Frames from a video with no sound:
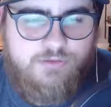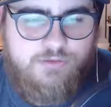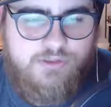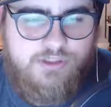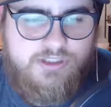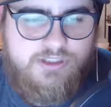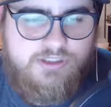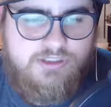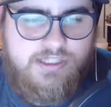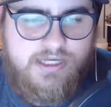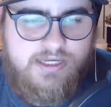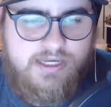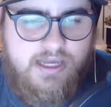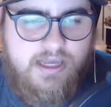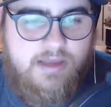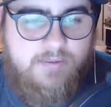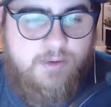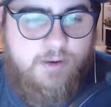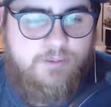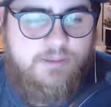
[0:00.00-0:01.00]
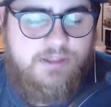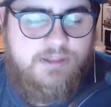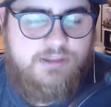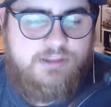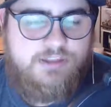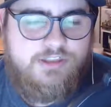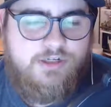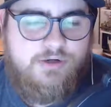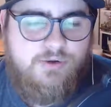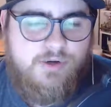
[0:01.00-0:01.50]
week is I got MLB The
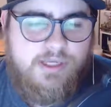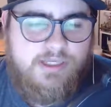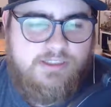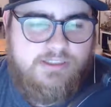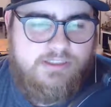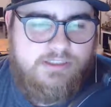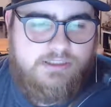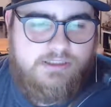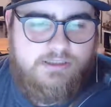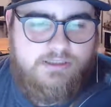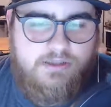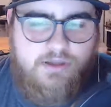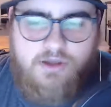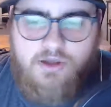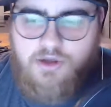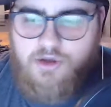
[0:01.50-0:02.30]
Show 18,